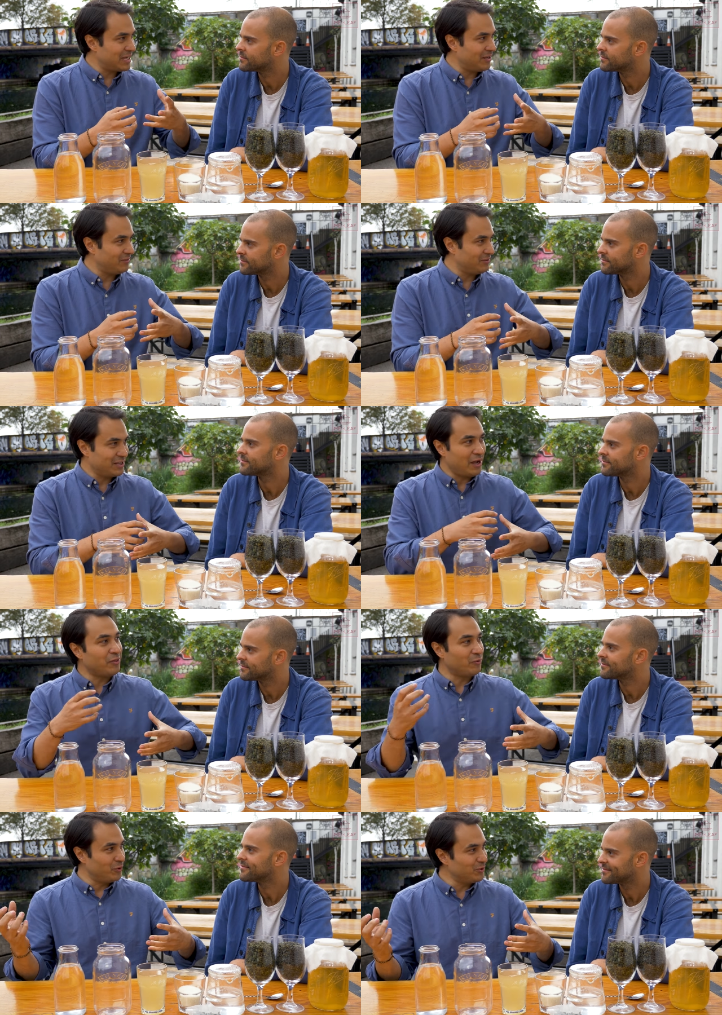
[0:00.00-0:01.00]
Speaker 1: down the
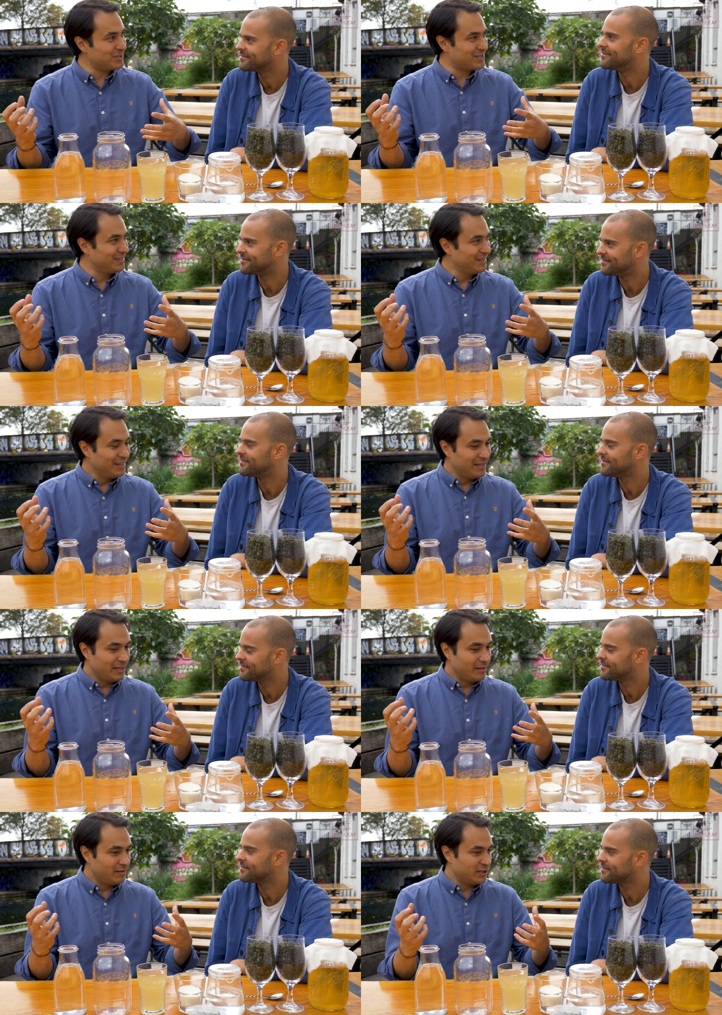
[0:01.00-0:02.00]
other route, mm.
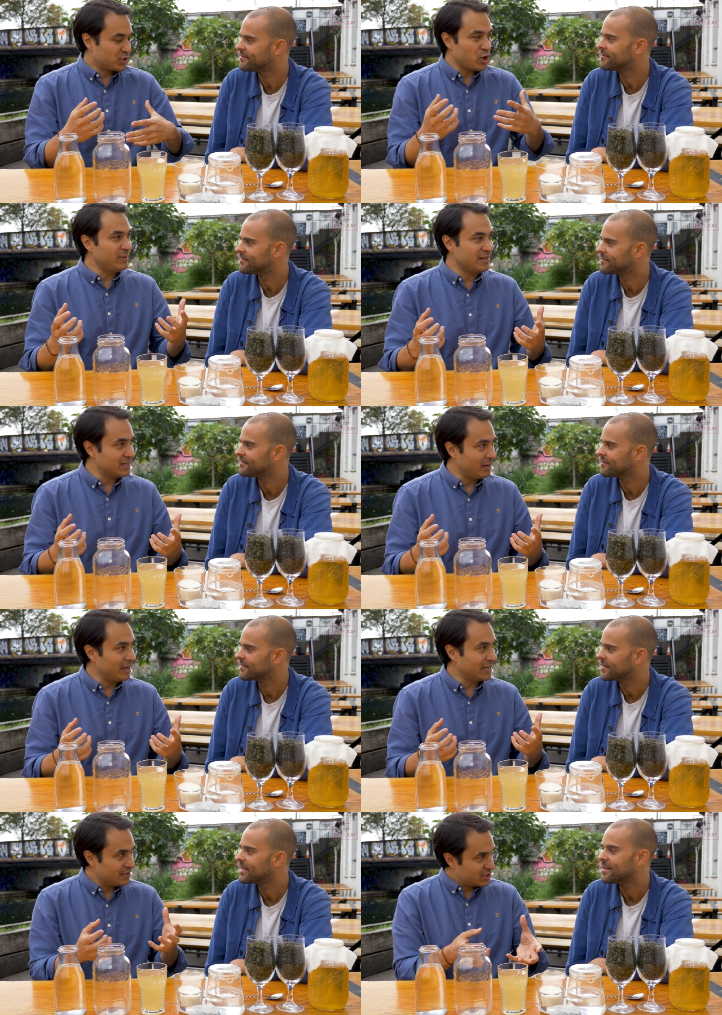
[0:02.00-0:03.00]
the SCOBY doesn't
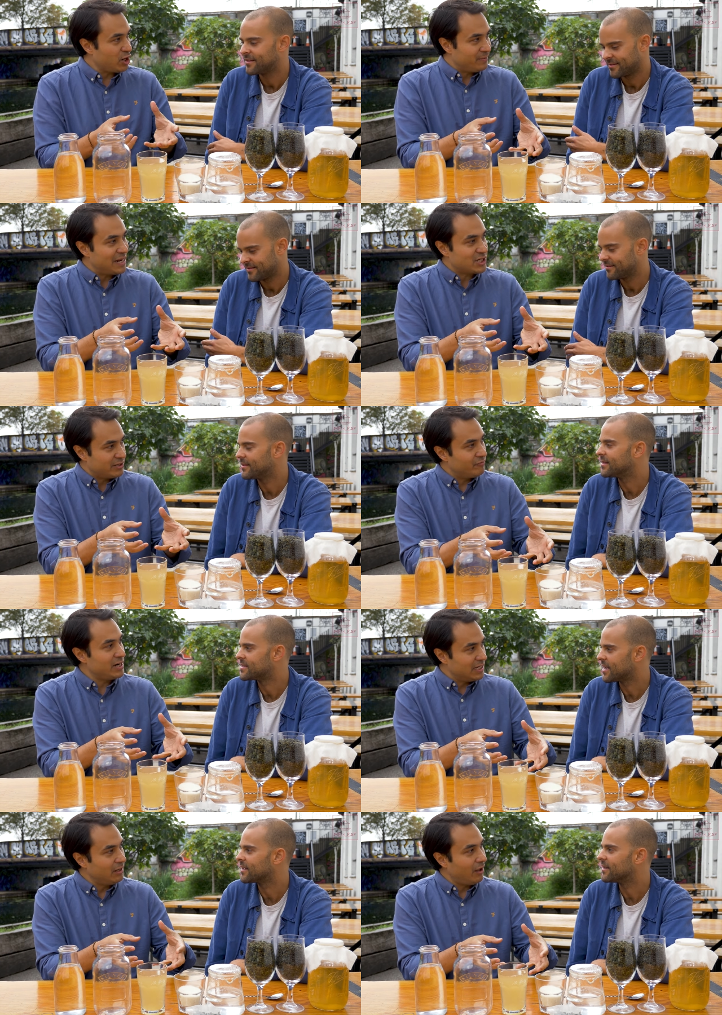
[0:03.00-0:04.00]
like it. The SCOBY actually
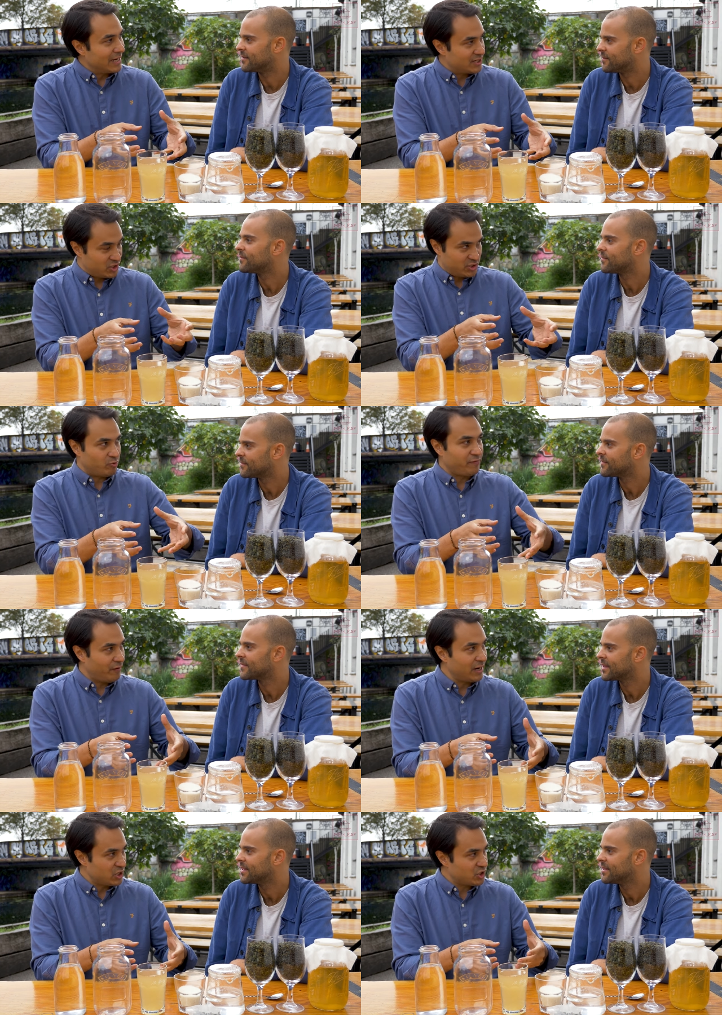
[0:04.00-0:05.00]
really exactly. likes just
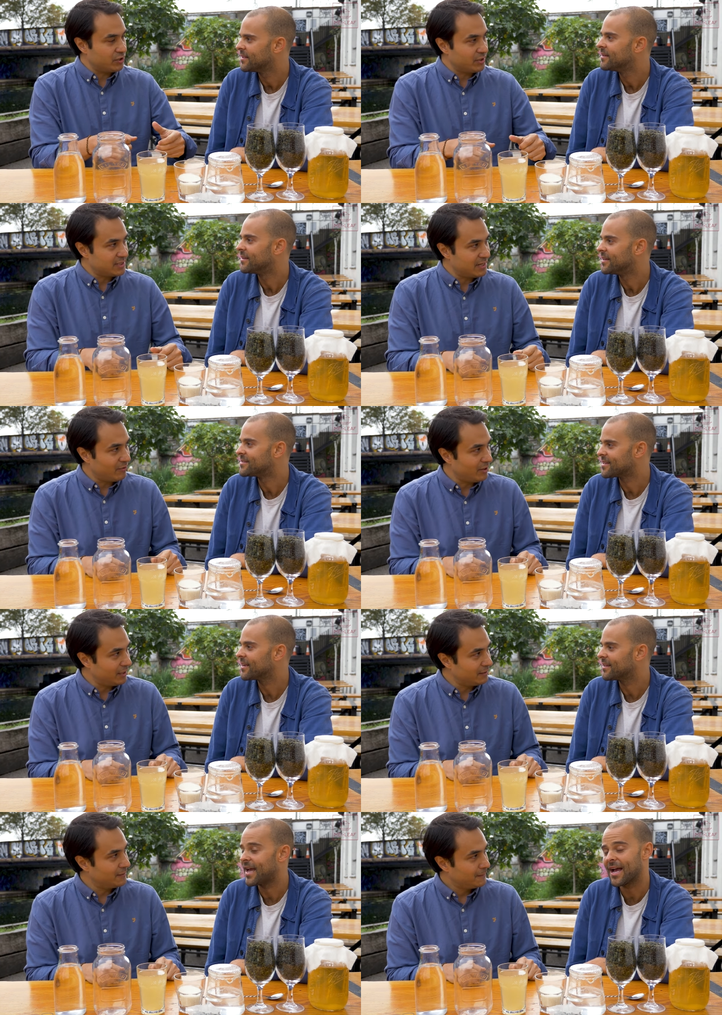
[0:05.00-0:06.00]
refined sugar, is that
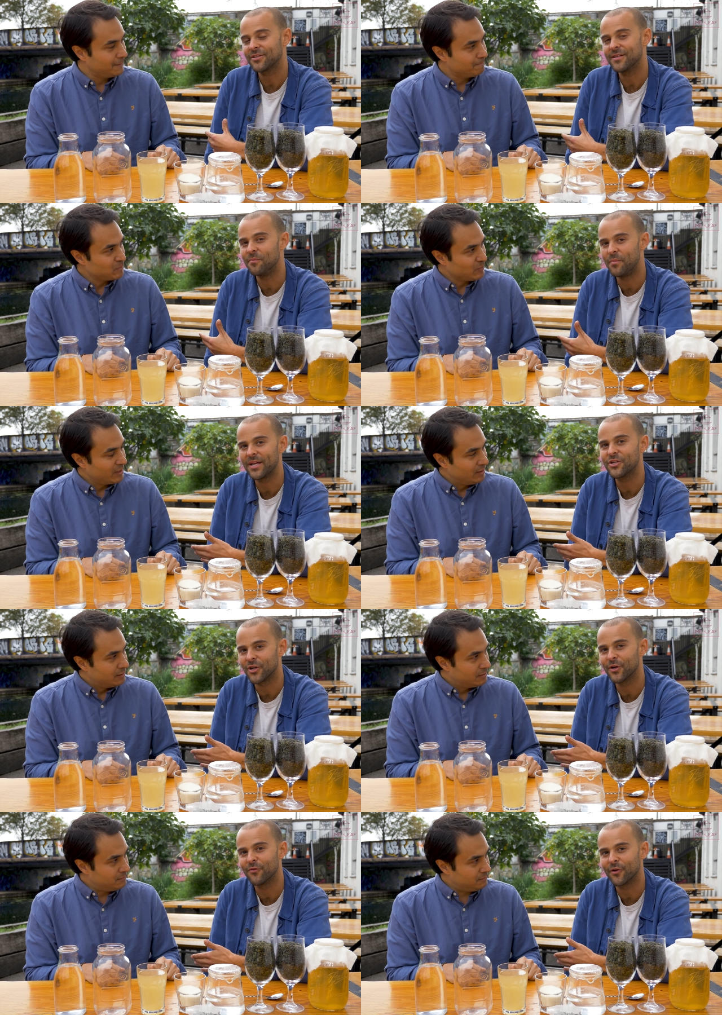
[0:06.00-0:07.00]
exactly. right?
Speaker 2: Exactly. Actually, the best
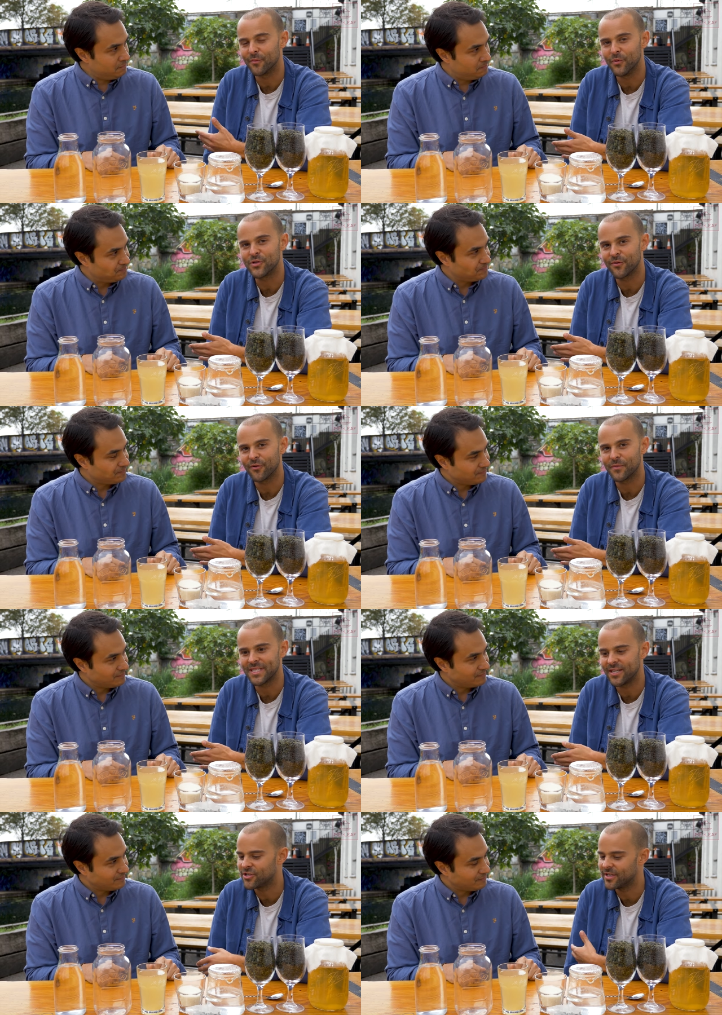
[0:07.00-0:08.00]
sugar for kombucha
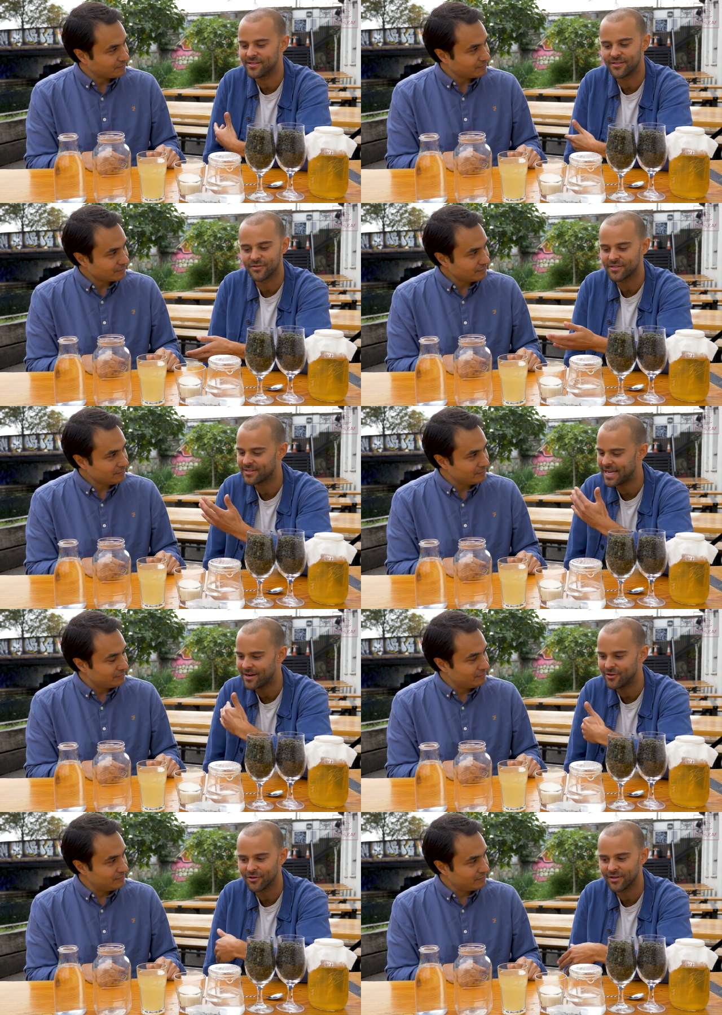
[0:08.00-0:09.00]
fermentation is your
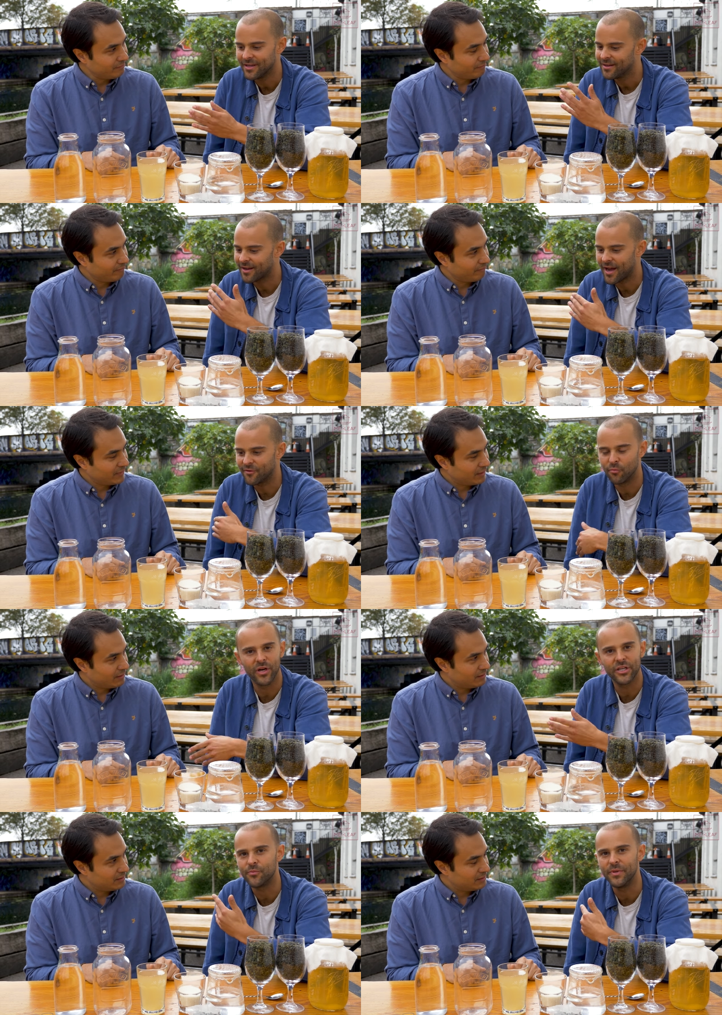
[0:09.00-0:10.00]
standard kind of
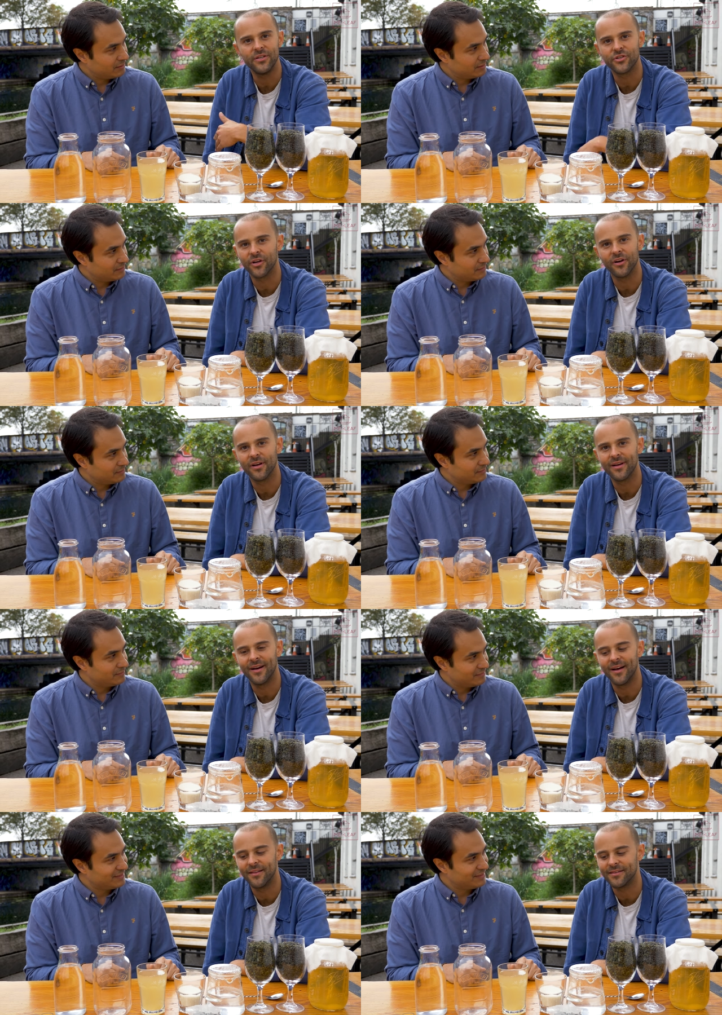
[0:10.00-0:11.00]
British beet sugar,
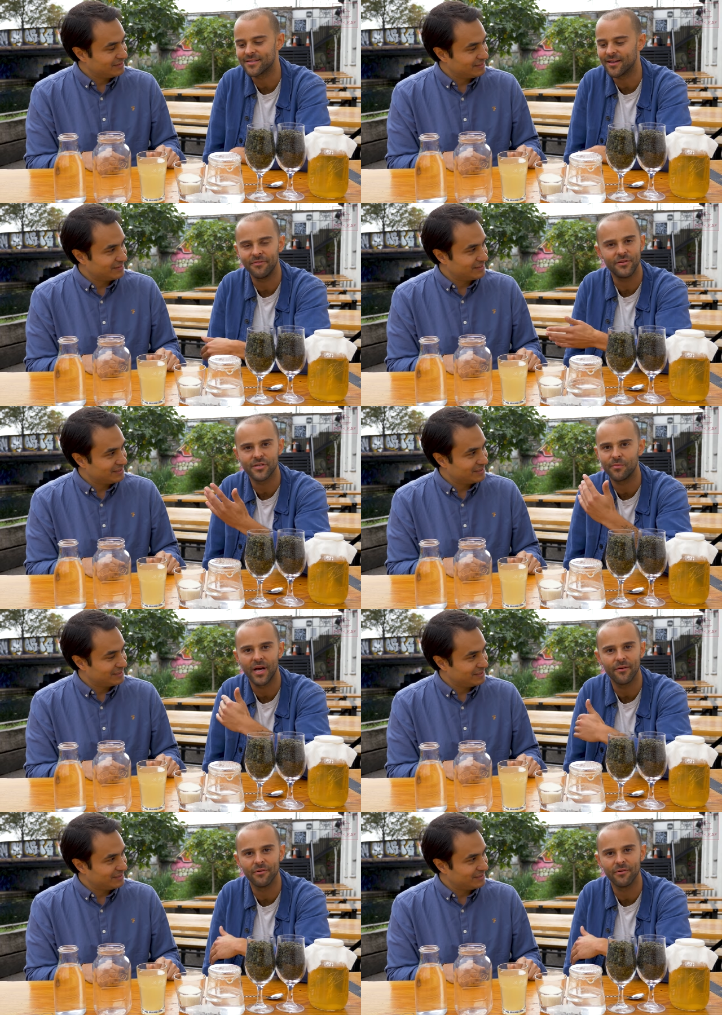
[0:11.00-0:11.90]
uh, the stuff you just buy